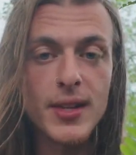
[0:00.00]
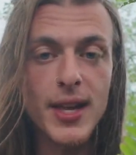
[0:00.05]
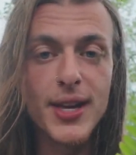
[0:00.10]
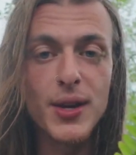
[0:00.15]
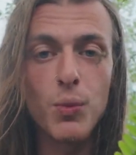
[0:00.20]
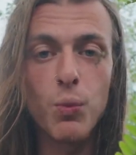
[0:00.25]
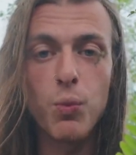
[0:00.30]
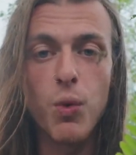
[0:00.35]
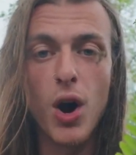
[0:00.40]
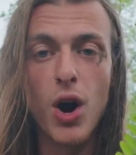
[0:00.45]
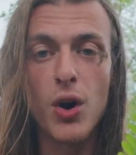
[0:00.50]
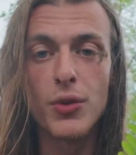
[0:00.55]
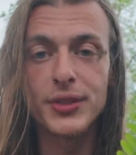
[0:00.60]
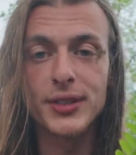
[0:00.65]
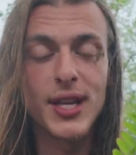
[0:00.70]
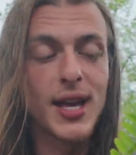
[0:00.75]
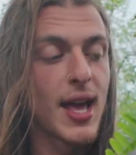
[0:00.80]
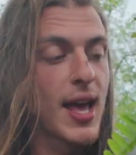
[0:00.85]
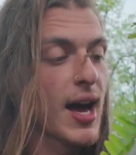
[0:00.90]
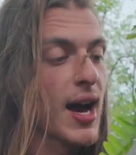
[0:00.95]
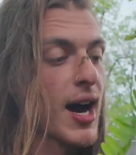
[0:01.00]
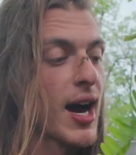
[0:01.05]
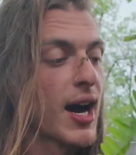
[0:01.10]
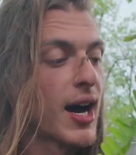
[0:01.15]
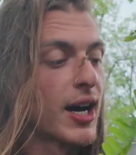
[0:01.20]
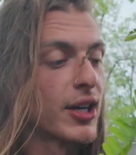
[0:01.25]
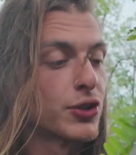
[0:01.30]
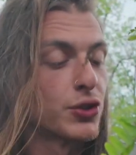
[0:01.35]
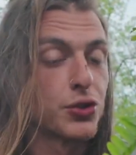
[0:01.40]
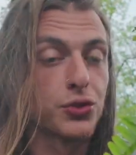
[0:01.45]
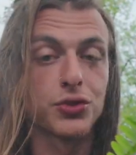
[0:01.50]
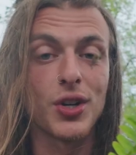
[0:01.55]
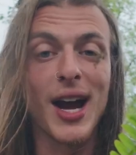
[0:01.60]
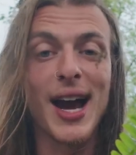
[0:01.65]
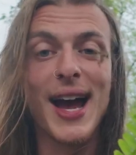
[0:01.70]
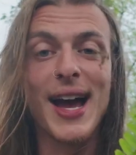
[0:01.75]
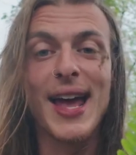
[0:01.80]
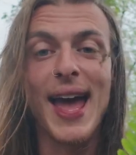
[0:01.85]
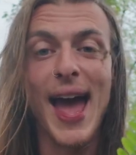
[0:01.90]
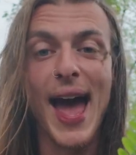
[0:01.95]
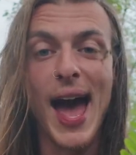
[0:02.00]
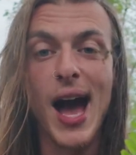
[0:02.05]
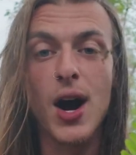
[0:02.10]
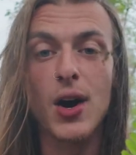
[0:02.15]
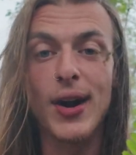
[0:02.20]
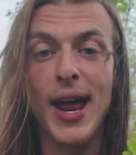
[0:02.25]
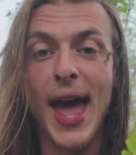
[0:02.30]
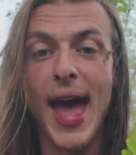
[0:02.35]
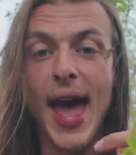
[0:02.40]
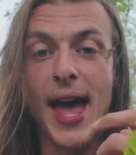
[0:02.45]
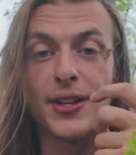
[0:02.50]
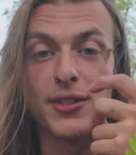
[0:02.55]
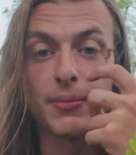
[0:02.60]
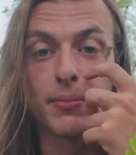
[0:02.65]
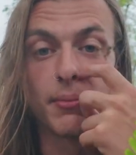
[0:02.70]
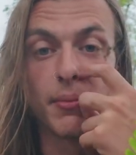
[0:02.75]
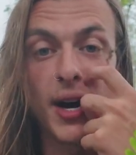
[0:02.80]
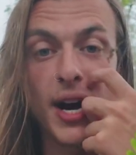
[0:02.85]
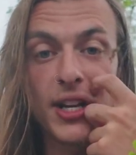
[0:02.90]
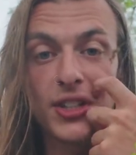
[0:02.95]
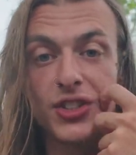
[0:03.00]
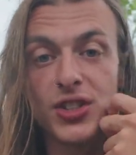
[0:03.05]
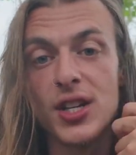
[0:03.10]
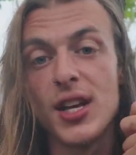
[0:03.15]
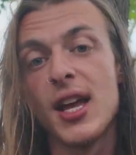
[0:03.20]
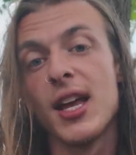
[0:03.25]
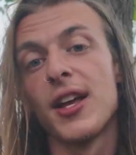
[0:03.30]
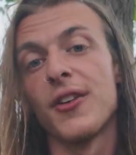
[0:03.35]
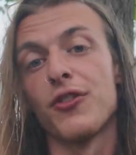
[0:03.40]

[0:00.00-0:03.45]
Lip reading: It won't dry out as much.